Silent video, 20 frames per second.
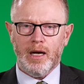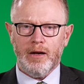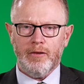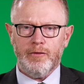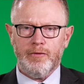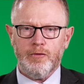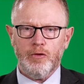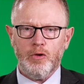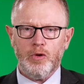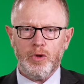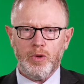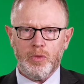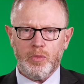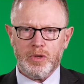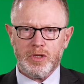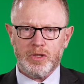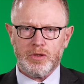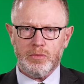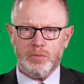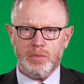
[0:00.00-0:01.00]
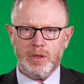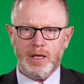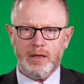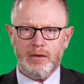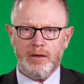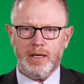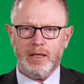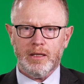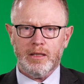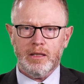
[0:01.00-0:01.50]
for the
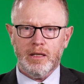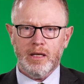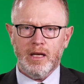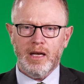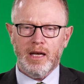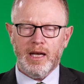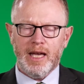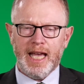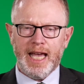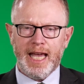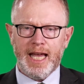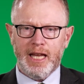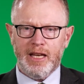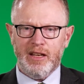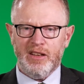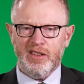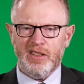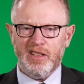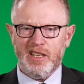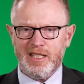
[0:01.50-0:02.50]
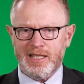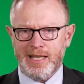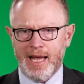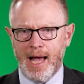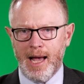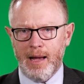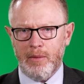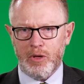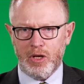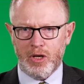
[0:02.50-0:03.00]
whistleblower, and it's
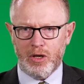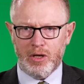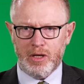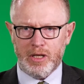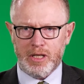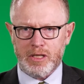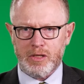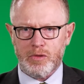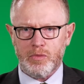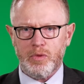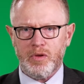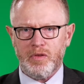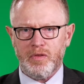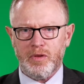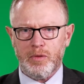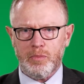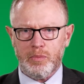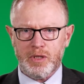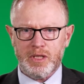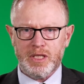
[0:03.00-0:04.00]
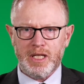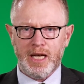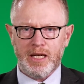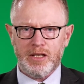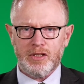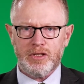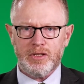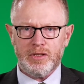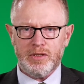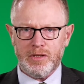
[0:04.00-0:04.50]
harmonised with the
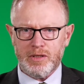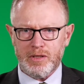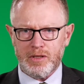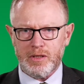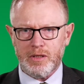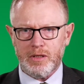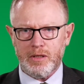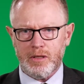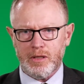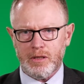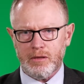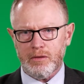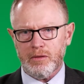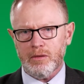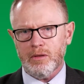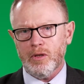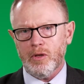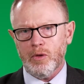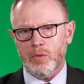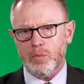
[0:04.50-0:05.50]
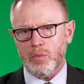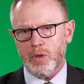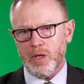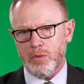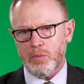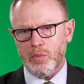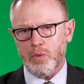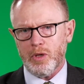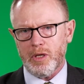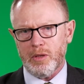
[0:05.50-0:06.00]
protections that are
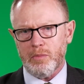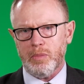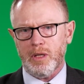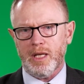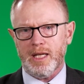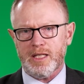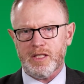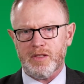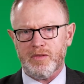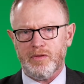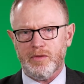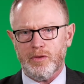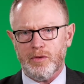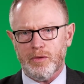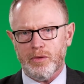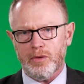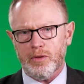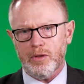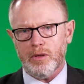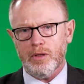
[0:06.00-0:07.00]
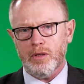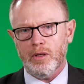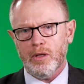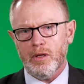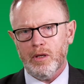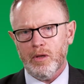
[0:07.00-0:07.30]
being put in place for